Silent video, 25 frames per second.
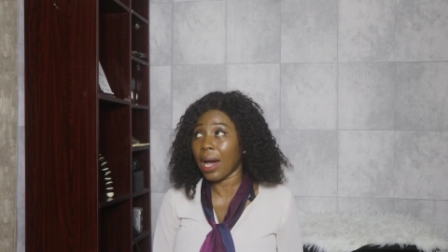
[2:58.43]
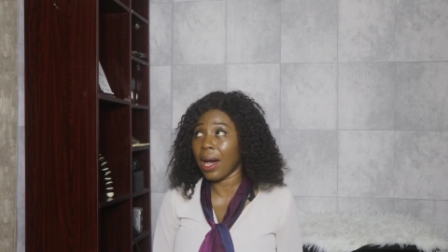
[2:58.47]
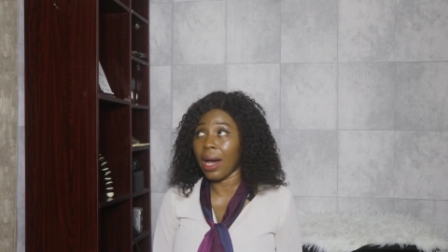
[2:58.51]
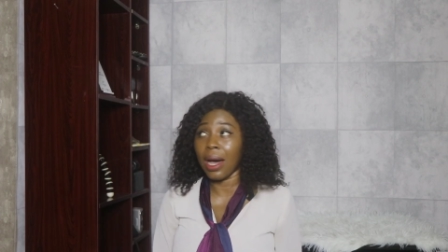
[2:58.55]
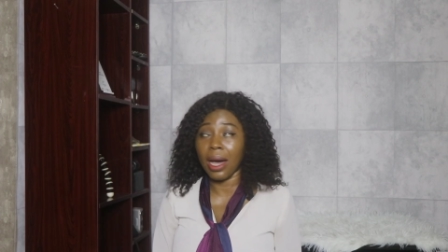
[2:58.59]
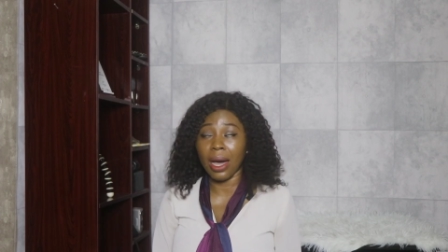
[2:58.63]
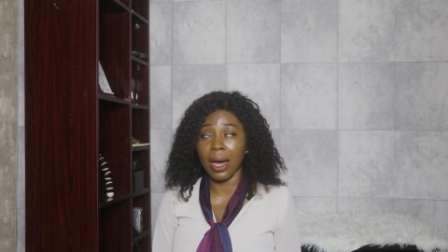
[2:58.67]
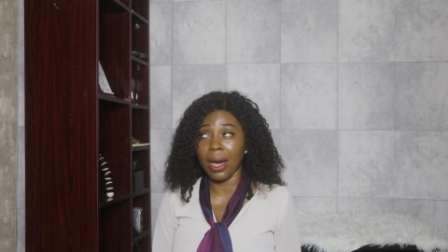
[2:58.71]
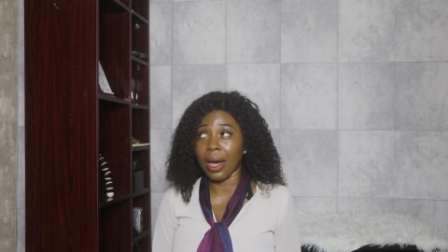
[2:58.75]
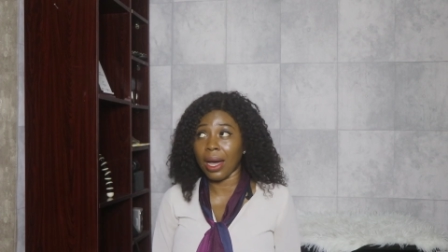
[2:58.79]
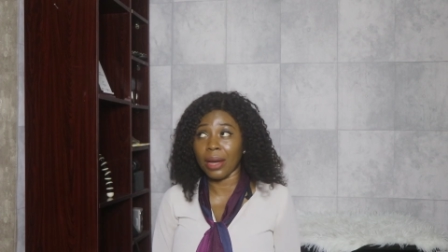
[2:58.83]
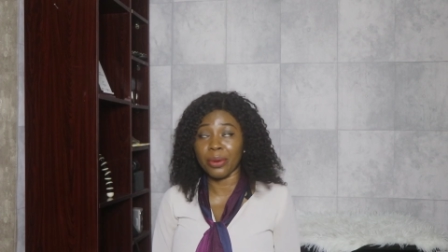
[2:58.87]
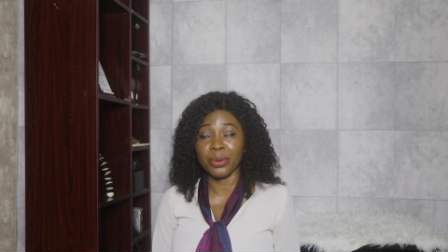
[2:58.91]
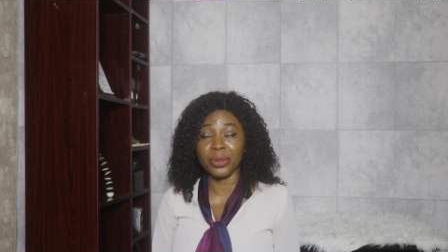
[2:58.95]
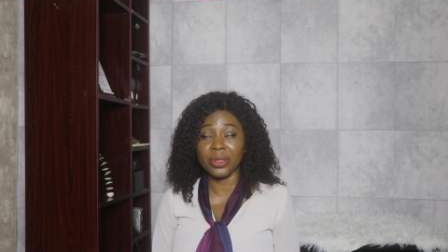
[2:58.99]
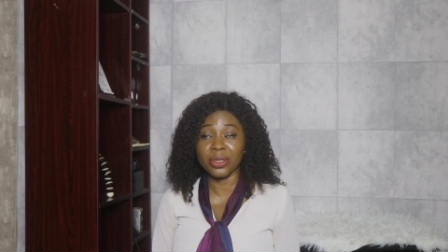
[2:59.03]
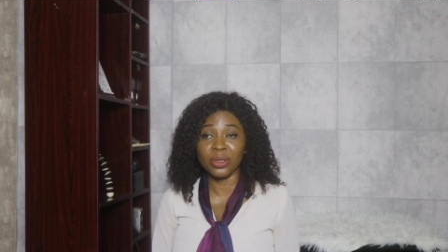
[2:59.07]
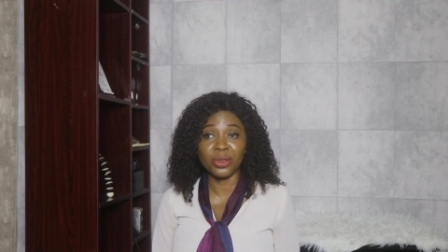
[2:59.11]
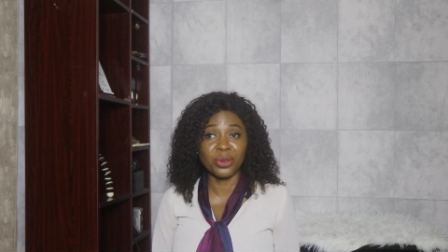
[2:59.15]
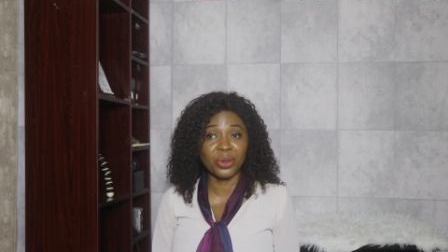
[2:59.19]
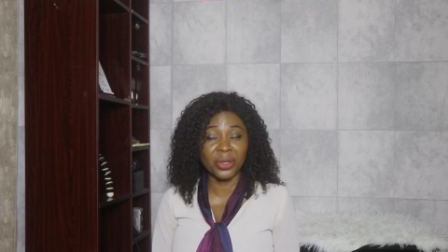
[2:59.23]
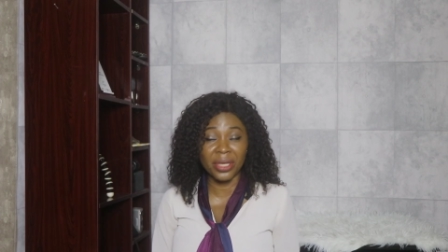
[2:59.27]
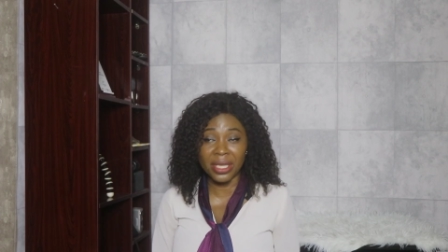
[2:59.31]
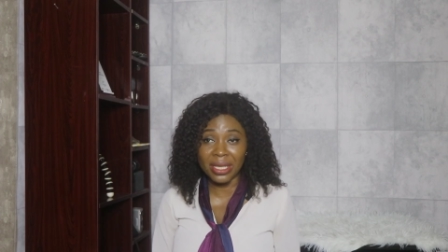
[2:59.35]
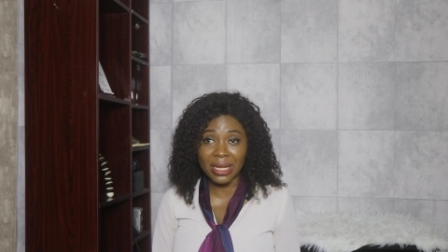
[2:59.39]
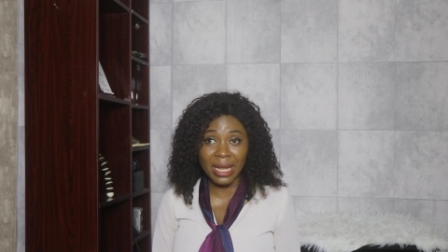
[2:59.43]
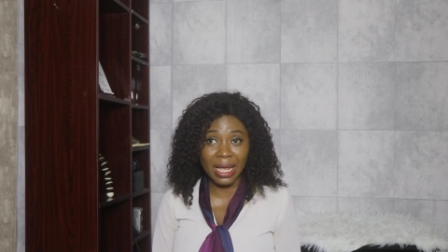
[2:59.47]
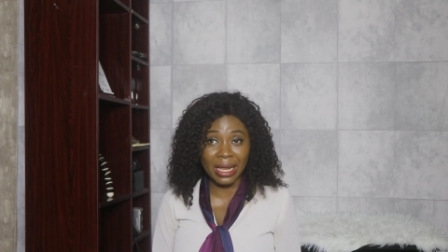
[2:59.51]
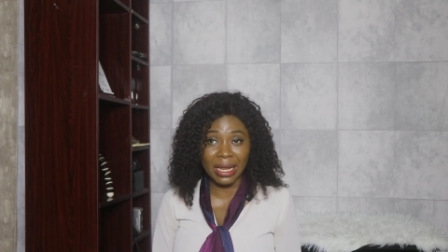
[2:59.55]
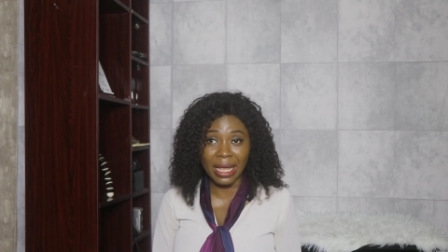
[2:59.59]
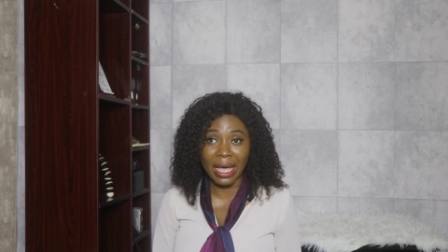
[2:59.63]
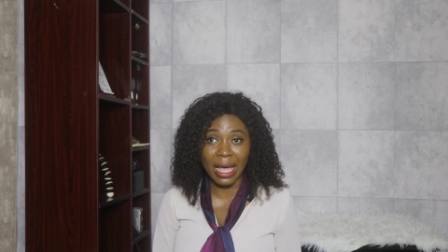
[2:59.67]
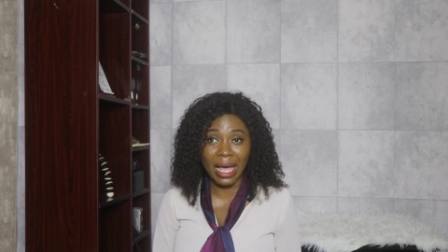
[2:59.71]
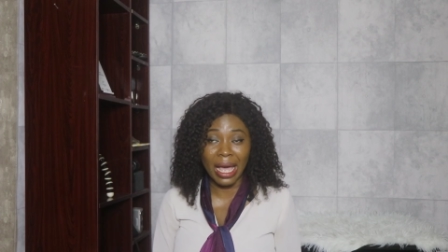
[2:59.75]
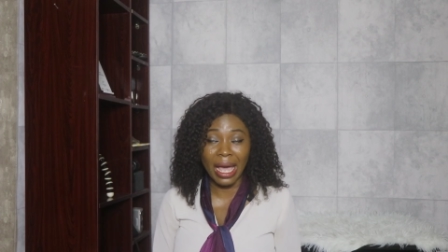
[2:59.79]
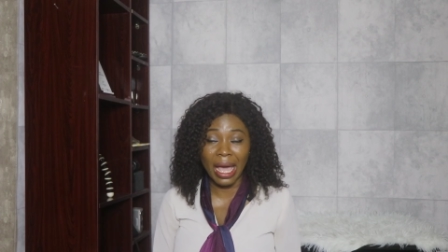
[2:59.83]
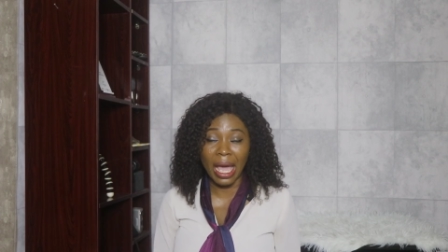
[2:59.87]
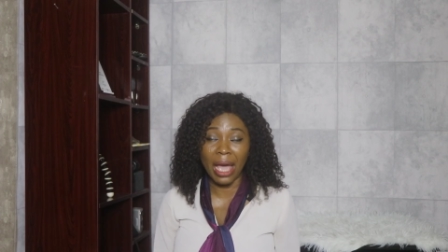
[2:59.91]
I was looking at
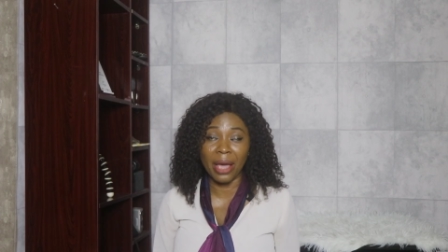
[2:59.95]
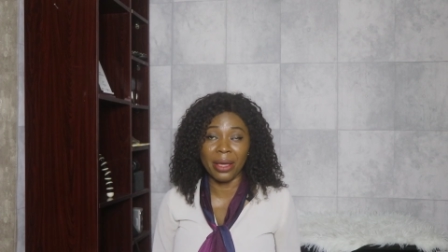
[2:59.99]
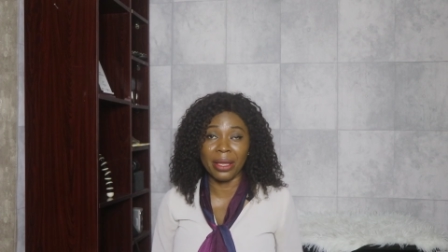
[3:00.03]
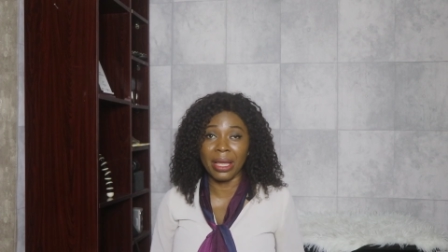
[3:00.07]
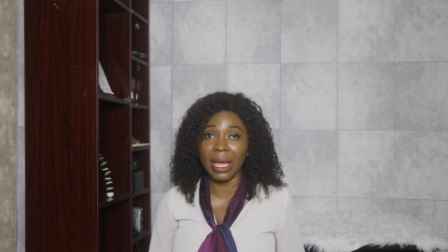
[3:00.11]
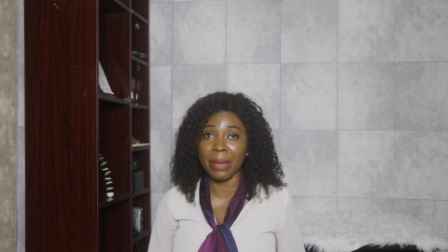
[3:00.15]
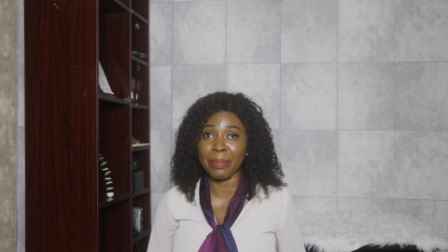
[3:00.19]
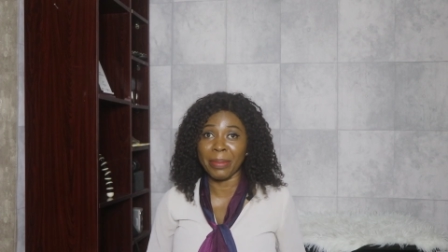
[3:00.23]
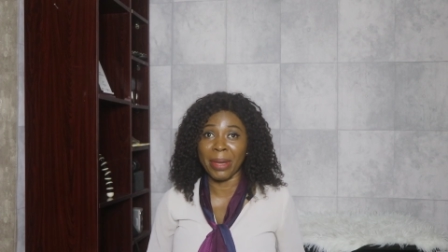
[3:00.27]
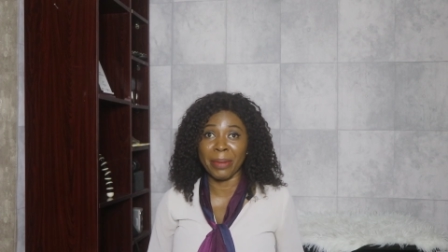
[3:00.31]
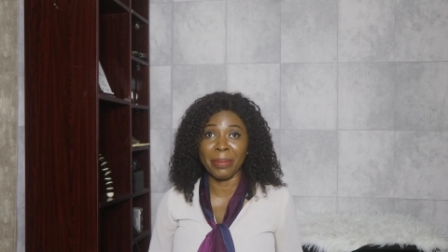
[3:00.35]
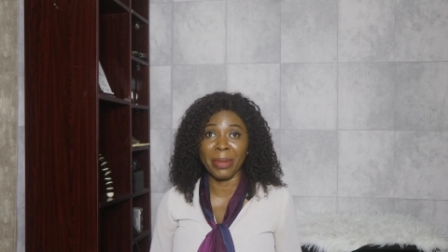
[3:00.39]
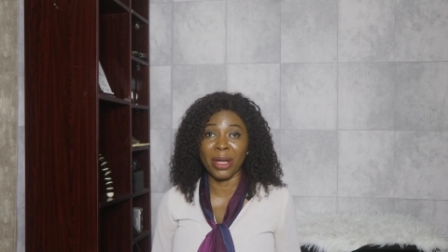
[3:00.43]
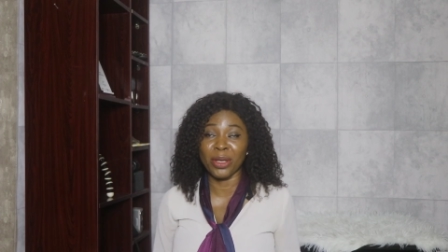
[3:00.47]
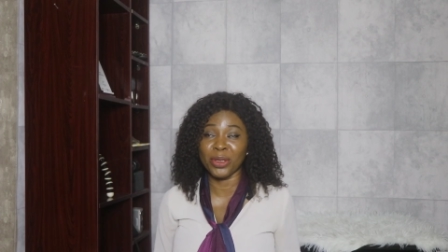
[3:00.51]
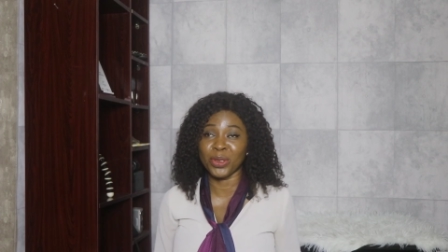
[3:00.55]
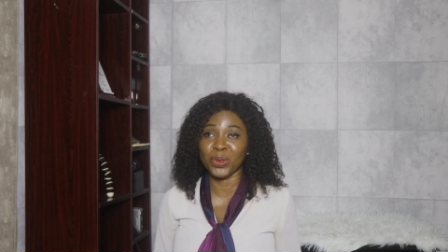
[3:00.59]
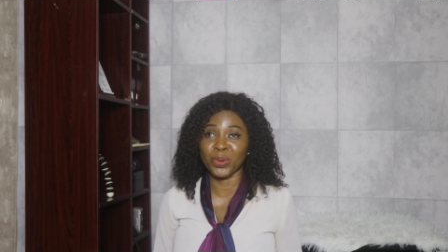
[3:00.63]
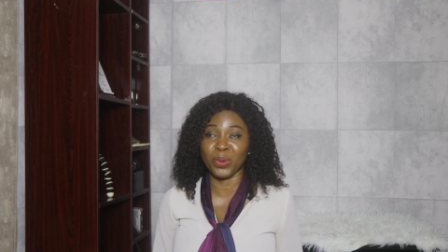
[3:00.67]
her, my mouth